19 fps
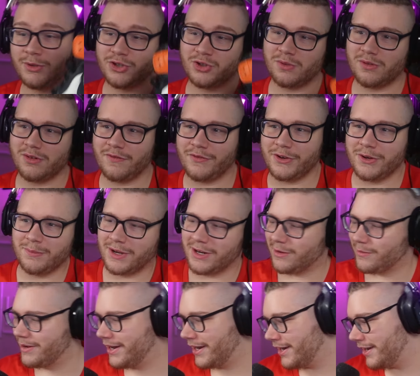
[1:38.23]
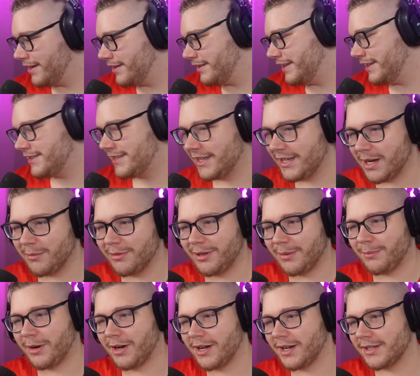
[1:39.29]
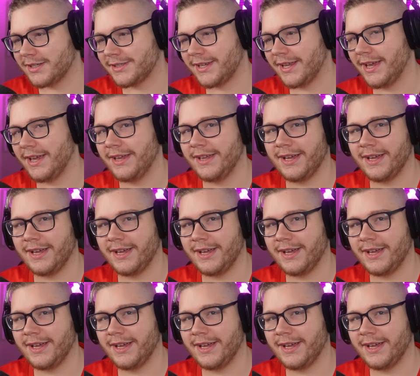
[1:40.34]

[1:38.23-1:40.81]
short review, by the way. These did come with a box.